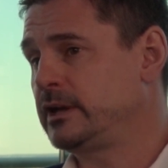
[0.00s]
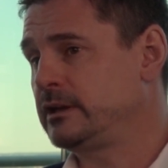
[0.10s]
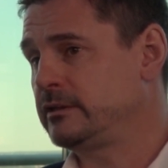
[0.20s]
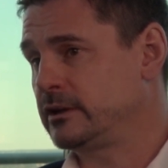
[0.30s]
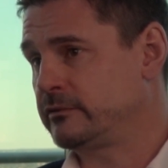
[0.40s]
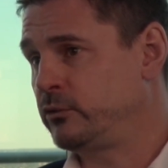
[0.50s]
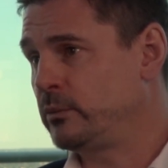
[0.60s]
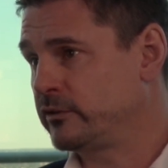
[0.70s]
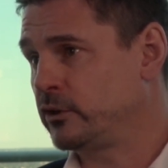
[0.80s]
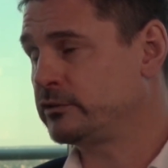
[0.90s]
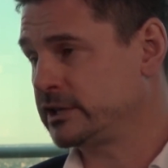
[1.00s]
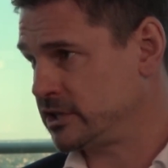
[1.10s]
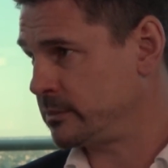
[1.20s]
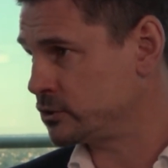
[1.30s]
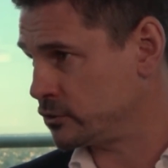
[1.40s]
The form of
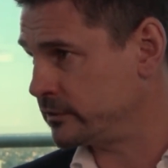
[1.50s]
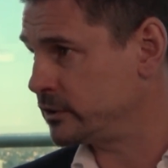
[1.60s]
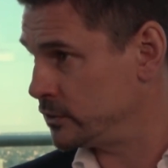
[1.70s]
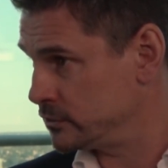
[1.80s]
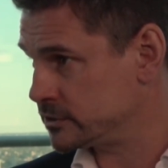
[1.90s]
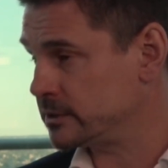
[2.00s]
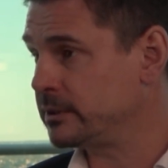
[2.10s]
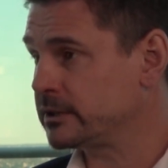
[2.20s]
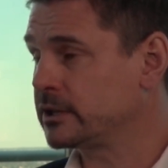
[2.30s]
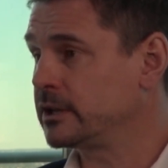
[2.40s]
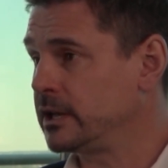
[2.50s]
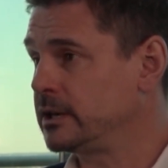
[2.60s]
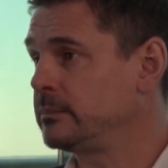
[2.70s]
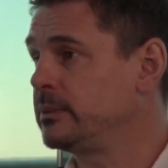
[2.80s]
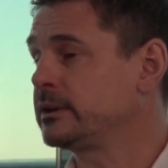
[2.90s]
contracts that are most often used in
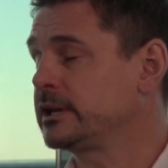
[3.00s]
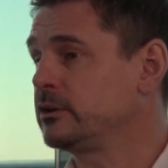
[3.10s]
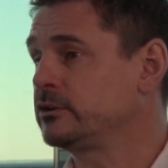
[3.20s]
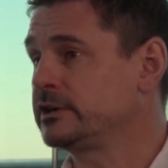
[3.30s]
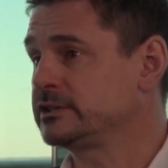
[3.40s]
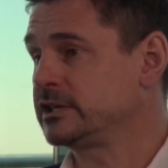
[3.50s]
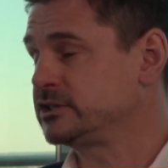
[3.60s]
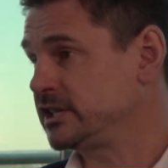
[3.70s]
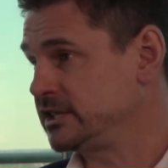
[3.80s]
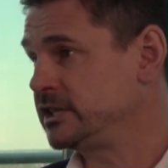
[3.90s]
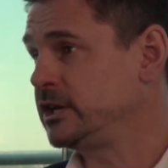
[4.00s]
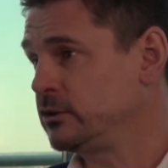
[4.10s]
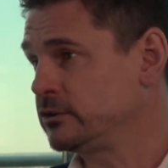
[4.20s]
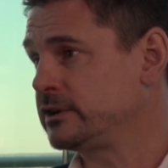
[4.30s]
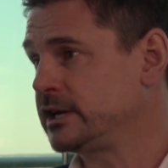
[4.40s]
building contracts are
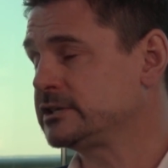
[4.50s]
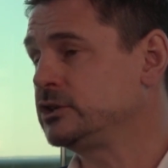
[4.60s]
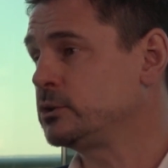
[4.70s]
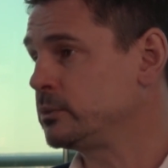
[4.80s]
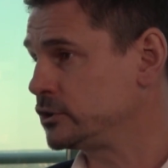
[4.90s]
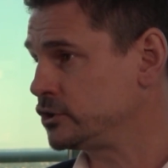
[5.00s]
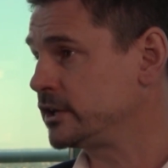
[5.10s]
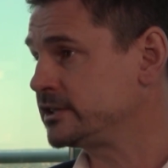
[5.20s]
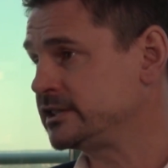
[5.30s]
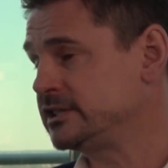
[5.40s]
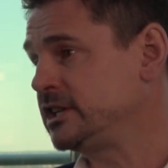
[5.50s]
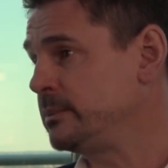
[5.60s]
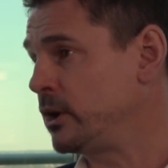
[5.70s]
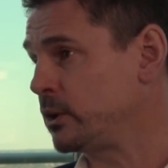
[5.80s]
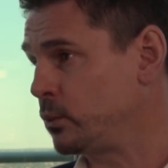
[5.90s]
JCT contracts, and you could put a
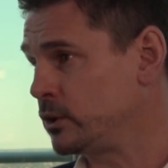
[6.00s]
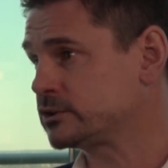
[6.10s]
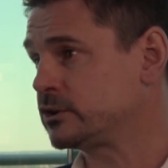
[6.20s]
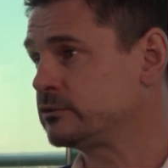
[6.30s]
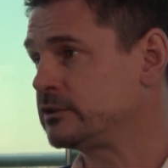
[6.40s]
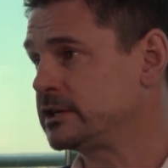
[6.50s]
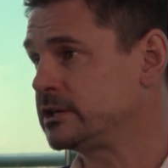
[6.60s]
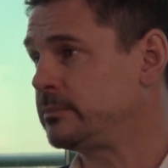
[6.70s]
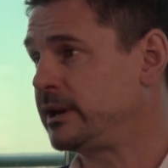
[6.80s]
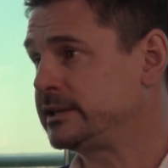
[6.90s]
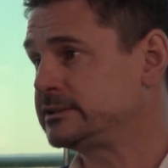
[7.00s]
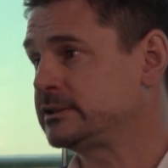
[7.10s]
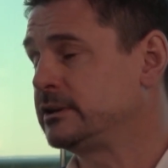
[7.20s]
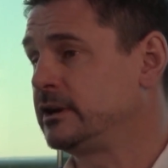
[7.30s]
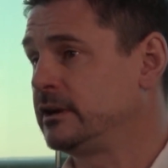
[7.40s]
JCT minor works contract into
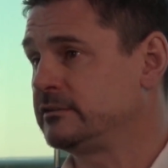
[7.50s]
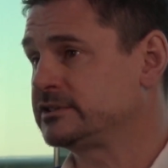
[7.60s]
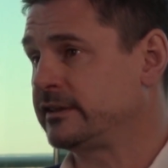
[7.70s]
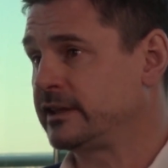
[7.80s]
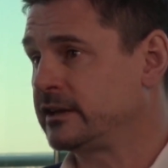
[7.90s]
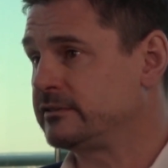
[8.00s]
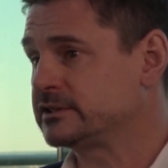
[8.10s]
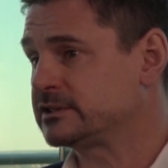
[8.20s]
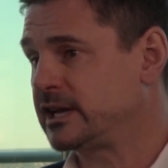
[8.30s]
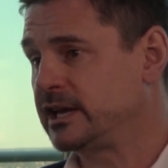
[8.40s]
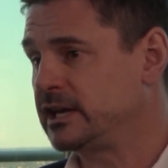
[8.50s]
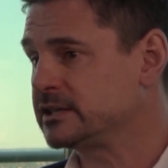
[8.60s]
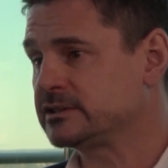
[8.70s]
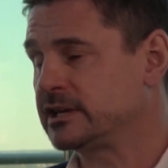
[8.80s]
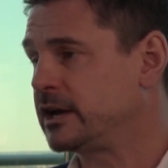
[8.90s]
place for something if it's, say,
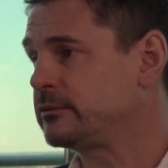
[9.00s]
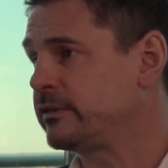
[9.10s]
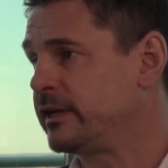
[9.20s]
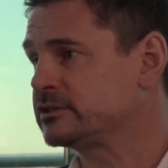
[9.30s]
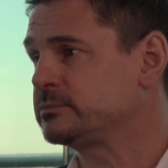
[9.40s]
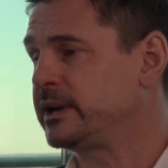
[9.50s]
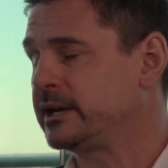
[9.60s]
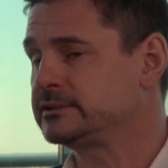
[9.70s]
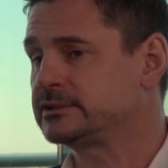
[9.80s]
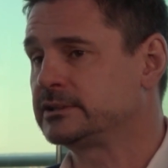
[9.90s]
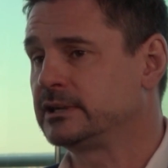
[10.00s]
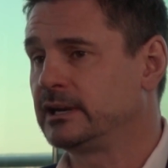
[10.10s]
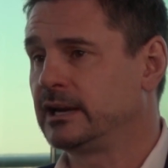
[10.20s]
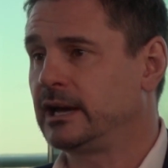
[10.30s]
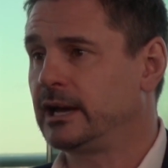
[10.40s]
less than
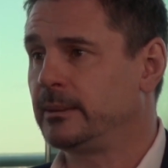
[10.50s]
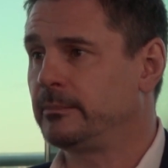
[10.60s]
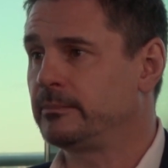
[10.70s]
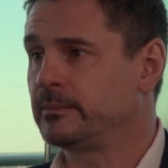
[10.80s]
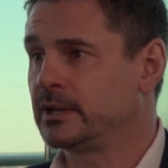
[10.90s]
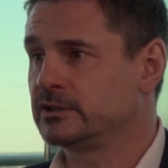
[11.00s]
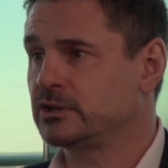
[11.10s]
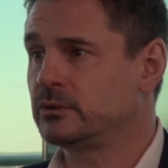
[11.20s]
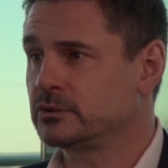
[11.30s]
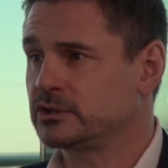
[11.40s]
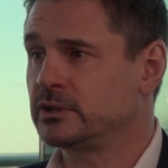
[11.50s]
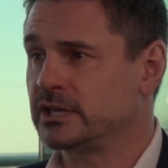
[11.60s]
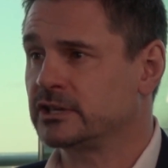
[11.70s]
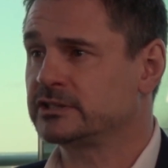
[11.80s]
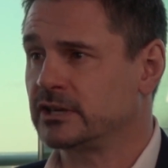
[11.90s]
£100,000. So
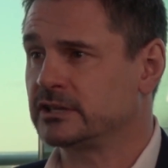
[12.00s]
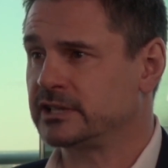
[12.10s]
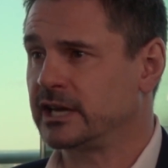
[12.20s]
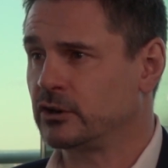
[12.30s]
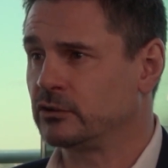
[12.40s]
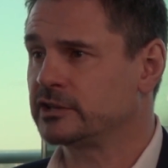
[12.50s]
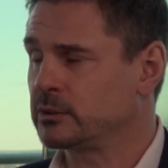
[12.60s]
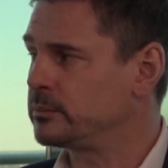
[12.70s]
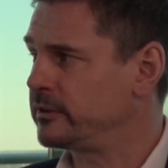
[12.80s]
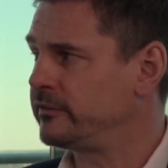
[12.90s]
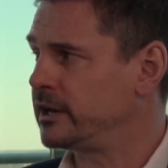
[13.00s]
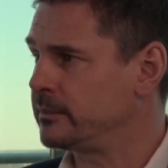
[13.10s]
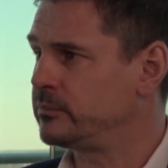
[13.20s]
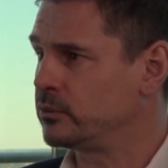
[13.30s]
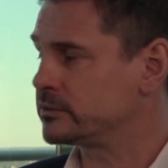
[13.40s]
yes, I'd say a contract would be
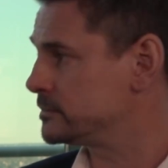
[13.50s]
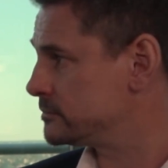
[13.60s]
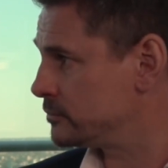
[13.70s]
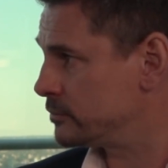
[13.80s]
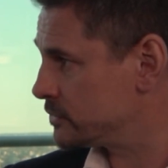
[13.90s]
fairly important.